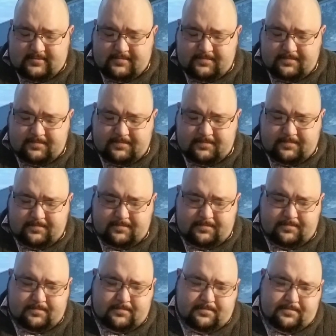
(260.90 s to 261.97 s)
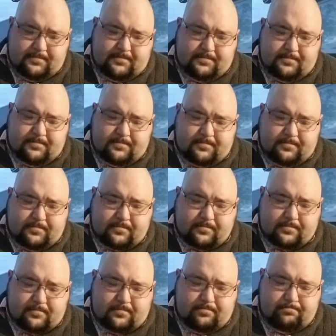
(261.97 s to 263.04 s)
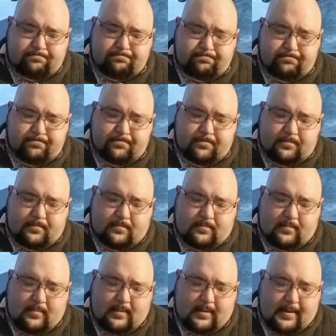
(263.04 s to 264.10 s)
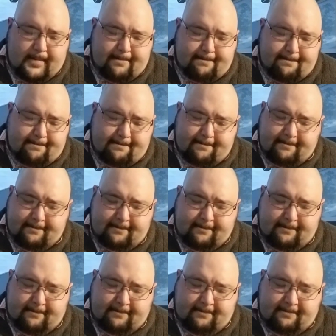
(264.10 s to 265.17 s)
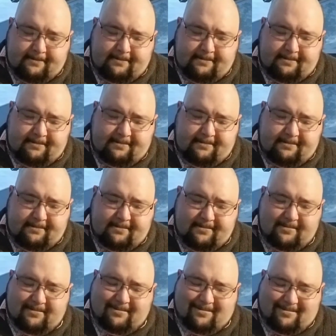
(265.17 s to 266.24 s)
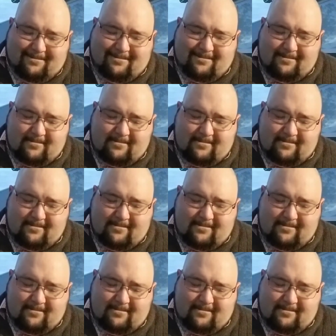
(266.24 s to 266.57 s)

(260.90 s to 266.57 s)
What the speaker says: Nothing is said.